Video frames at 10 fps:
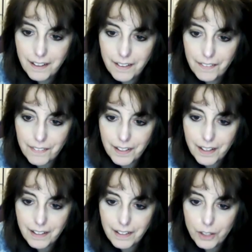
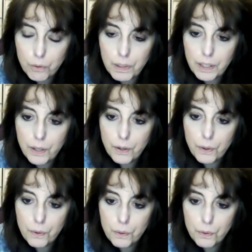Okay, here we
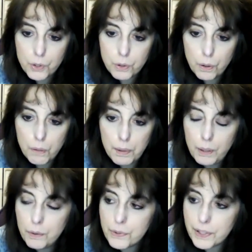go.
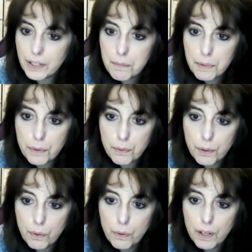Trollapalooza coming
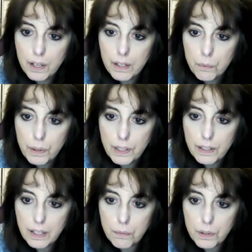through. We can
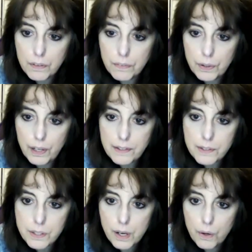get rid of
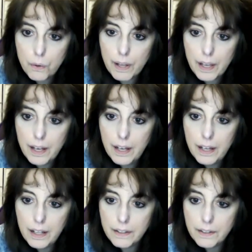Ernesto
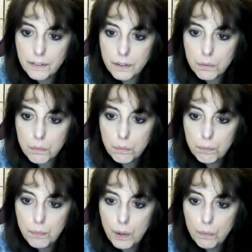and
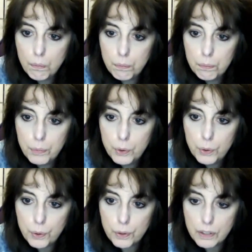
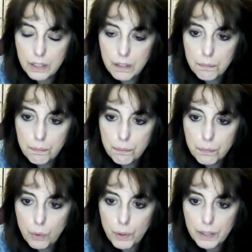Muhil. We